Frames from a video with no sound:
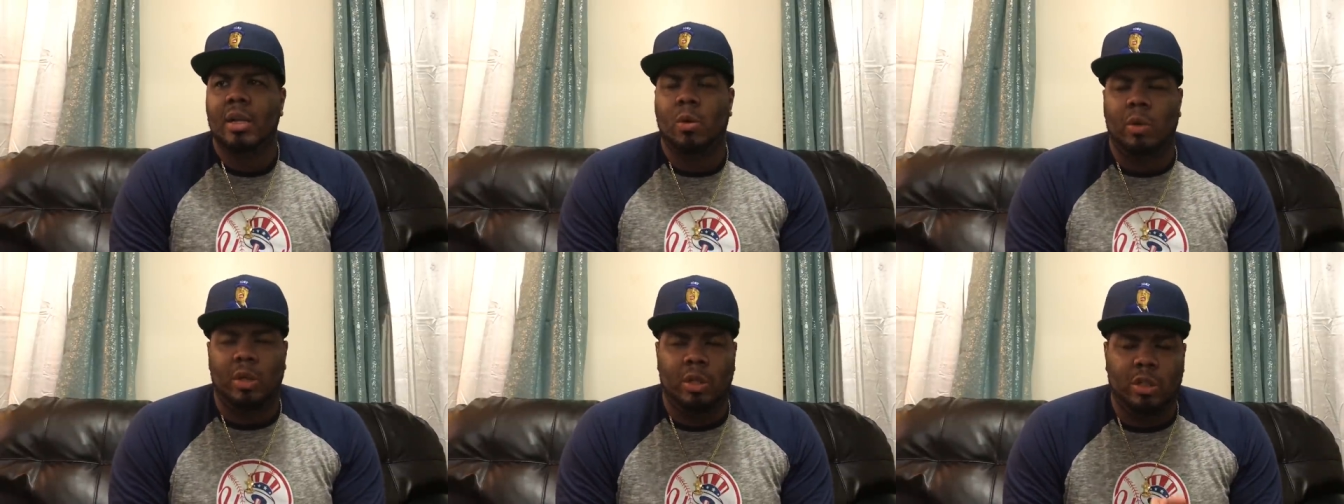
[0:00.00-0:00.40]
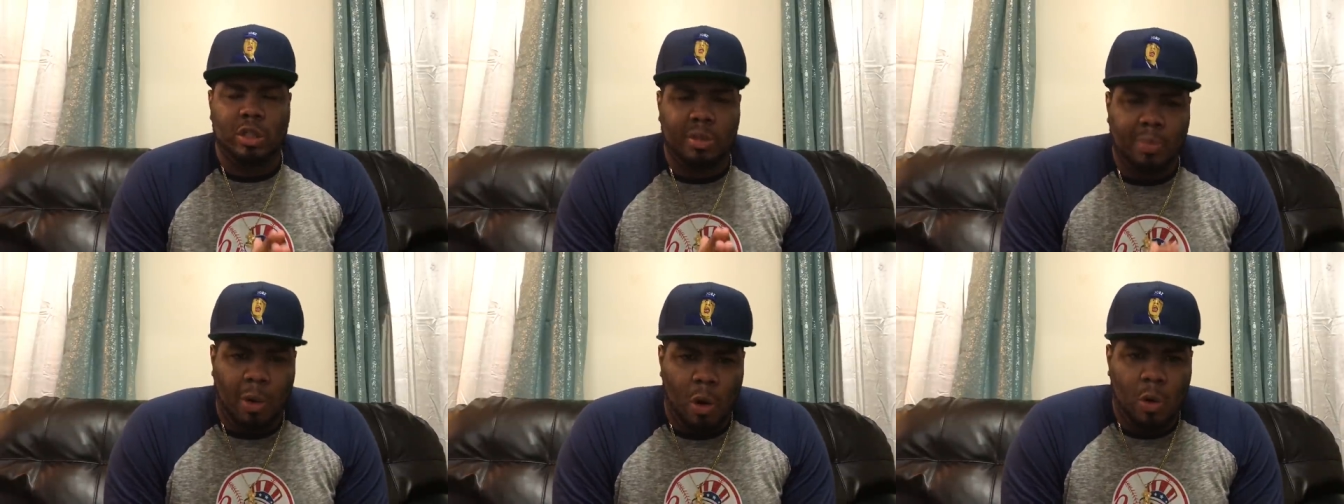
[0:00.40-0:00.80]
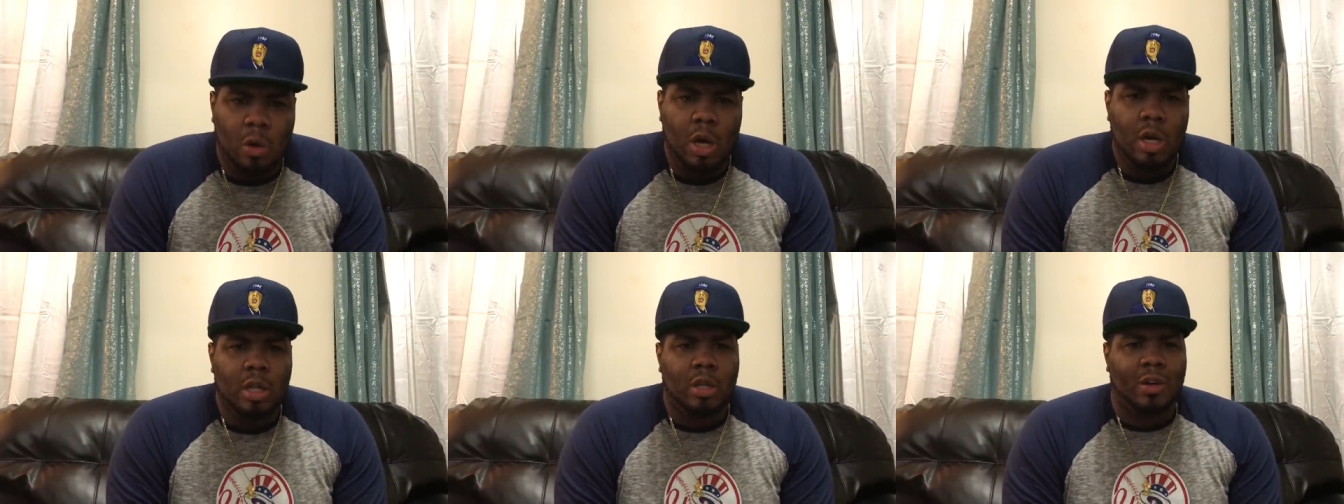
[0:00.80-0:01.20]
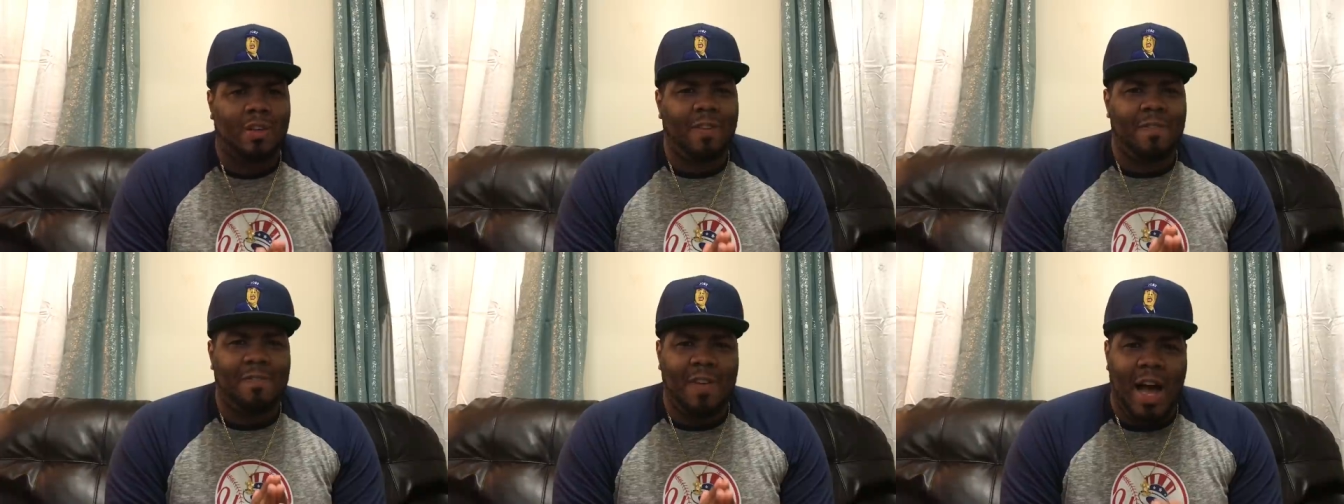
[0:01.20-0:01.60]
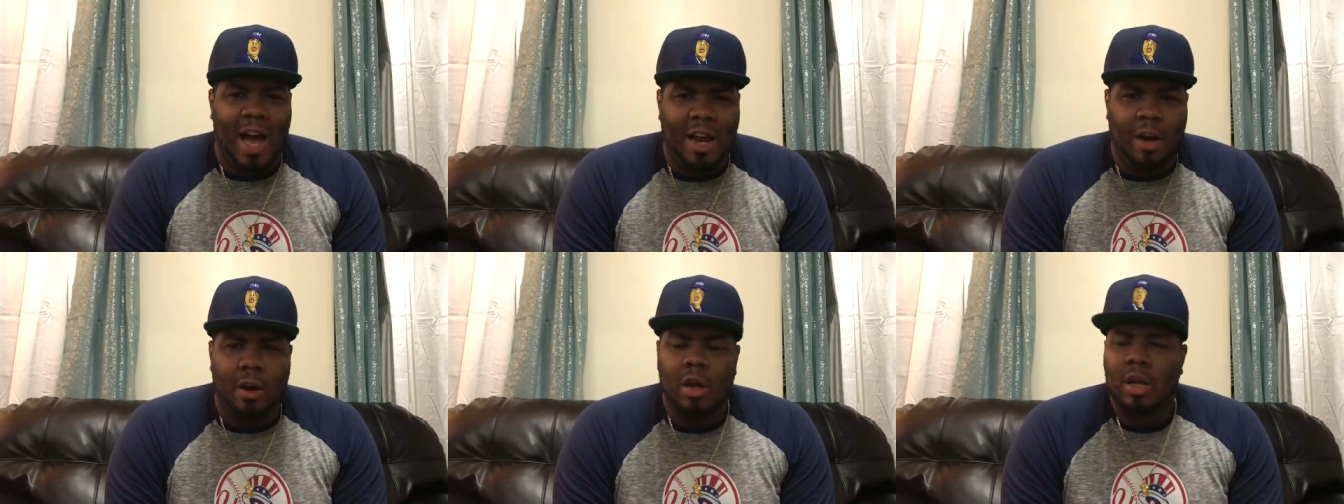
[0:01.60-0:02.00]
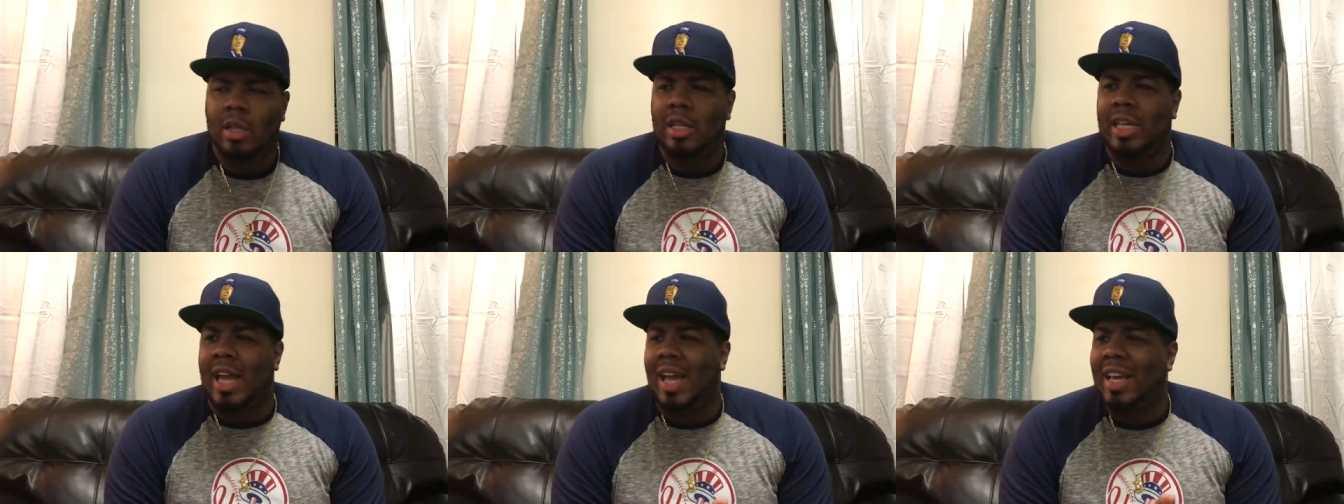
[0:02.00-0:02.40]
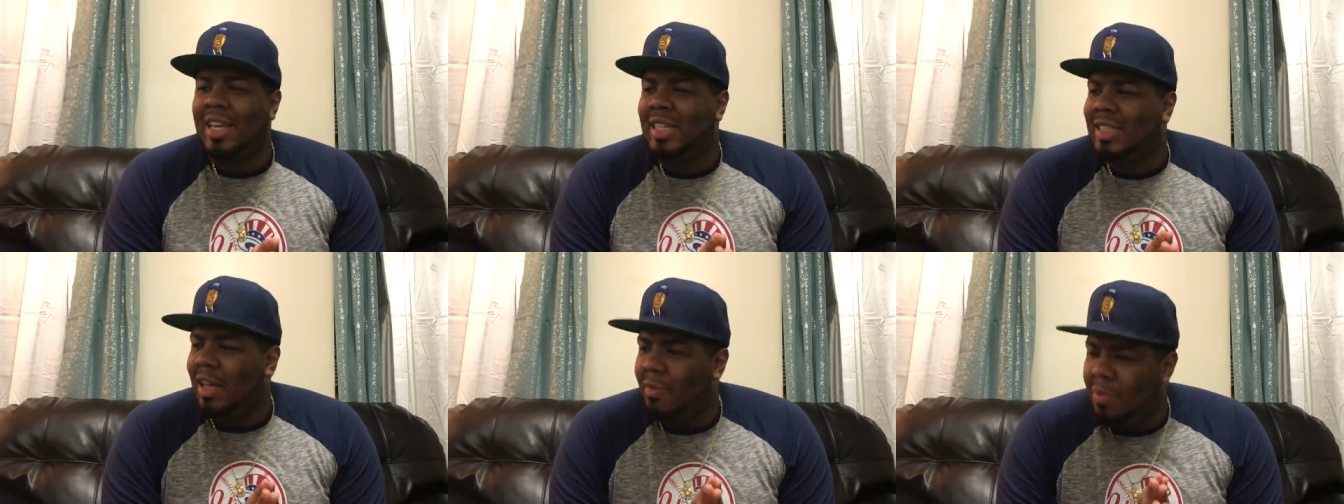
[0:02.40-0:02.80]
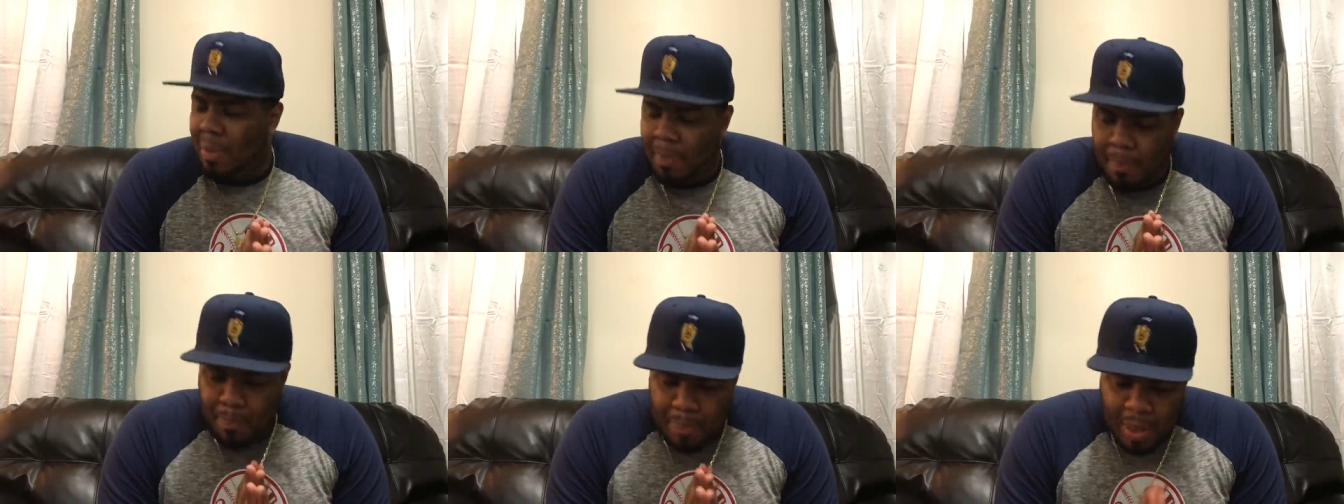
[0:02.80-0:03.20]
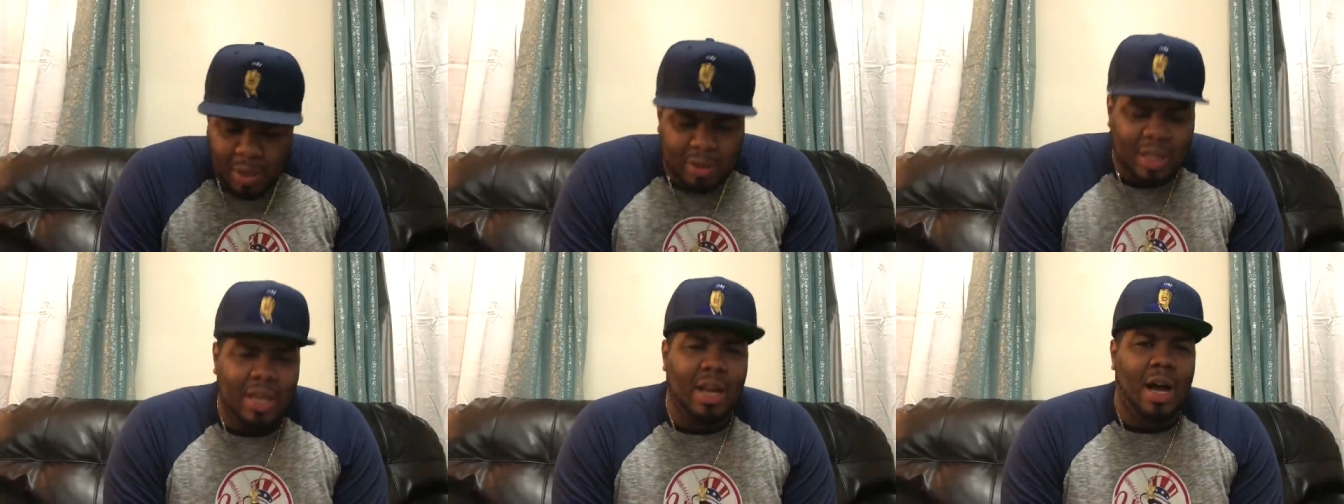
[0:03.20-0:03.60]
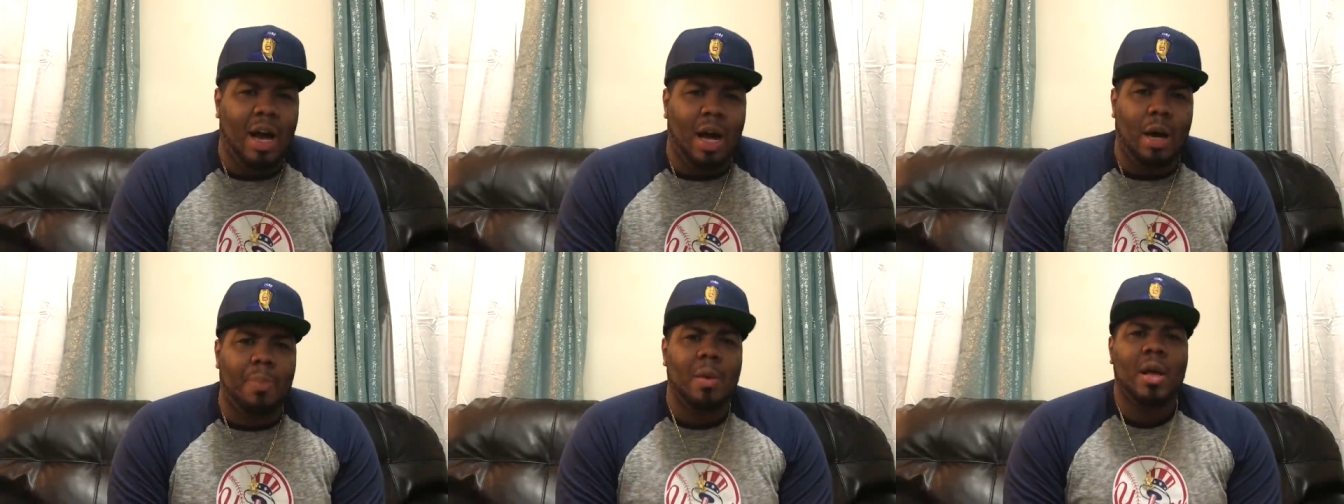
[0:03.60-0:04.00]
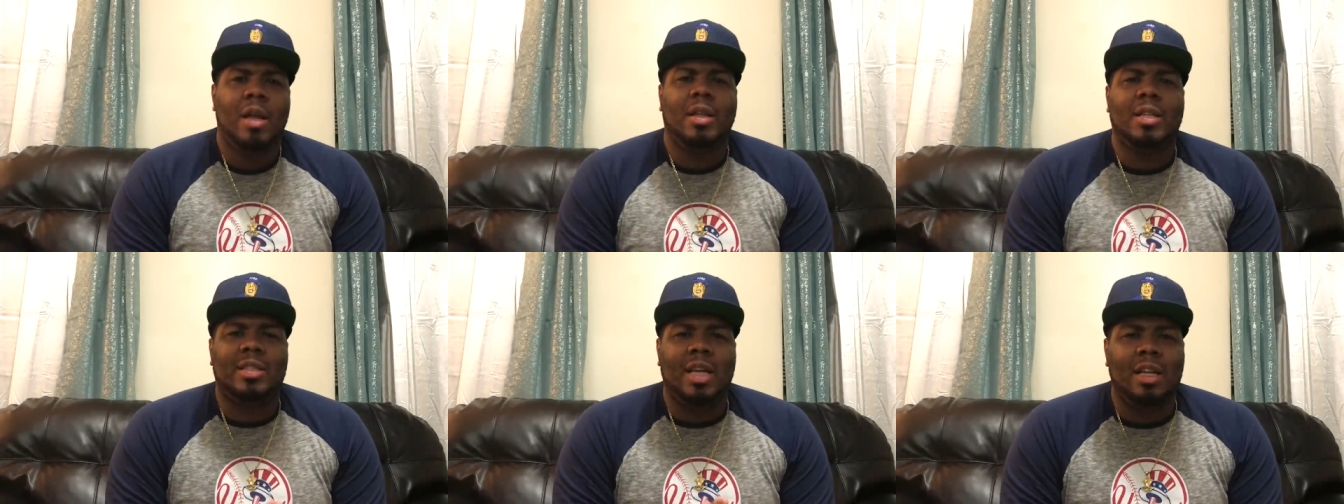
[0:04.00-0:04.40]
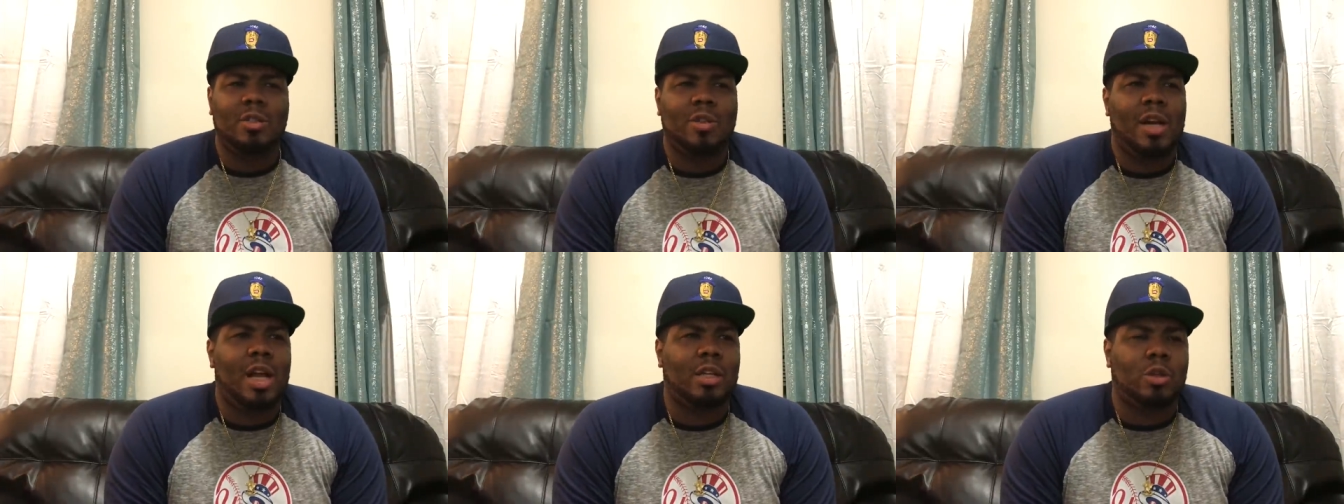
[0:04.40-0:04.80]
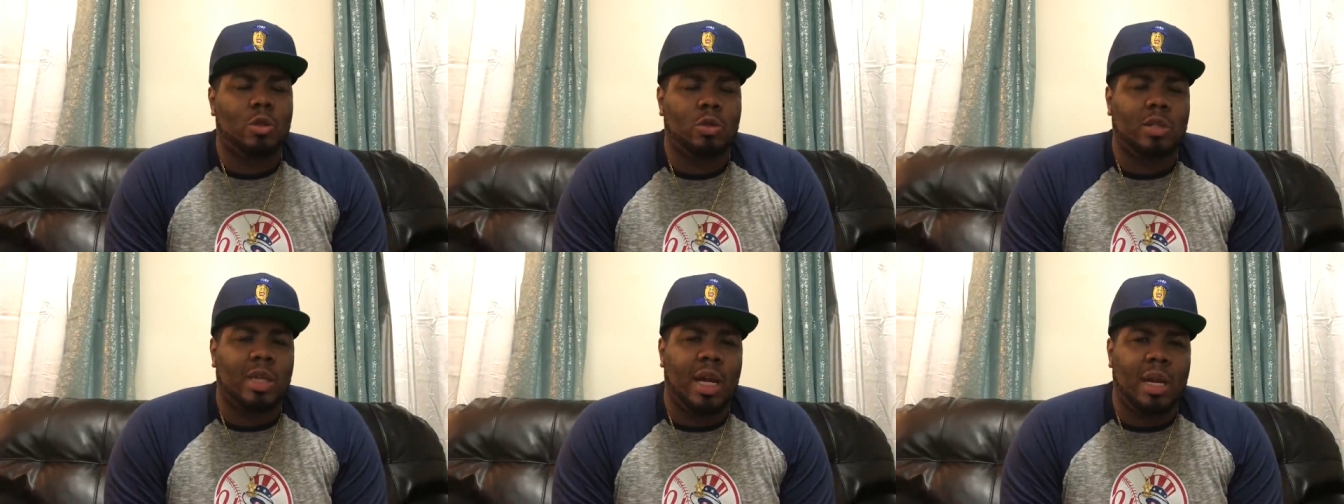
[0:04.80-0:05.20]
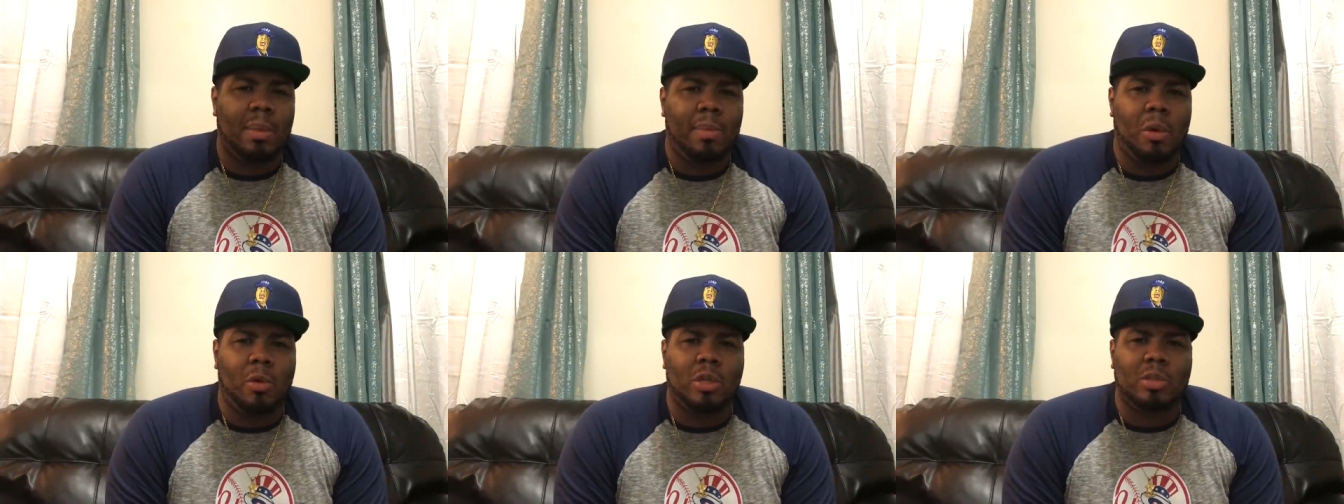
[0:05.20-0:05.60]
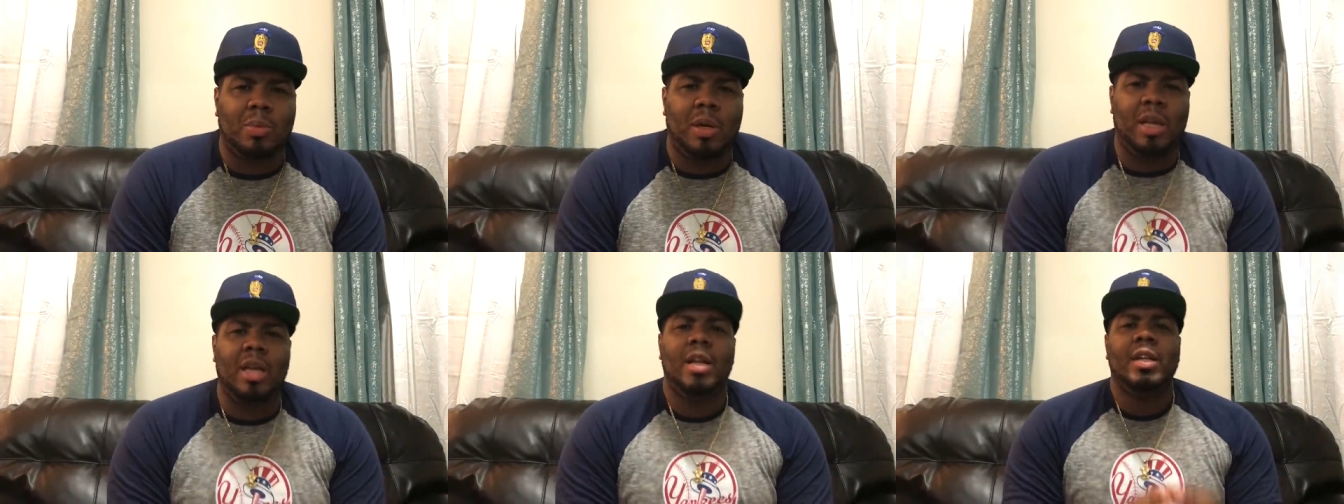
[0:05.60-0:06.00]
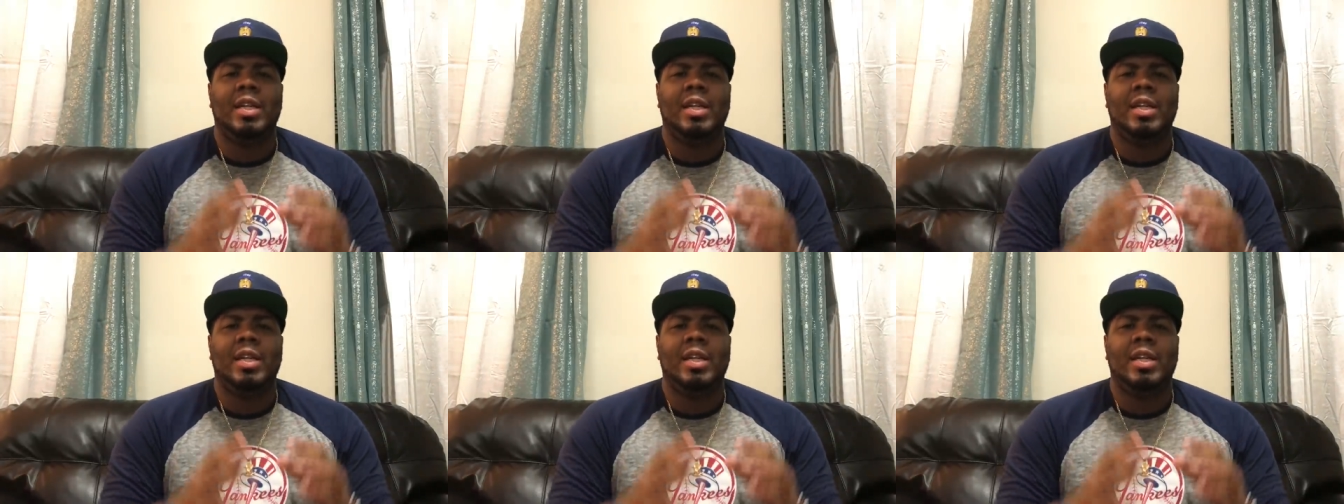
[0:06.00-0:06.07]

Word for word: When there's smoke, there's fire. The Yankees have been building up this international signing bonus money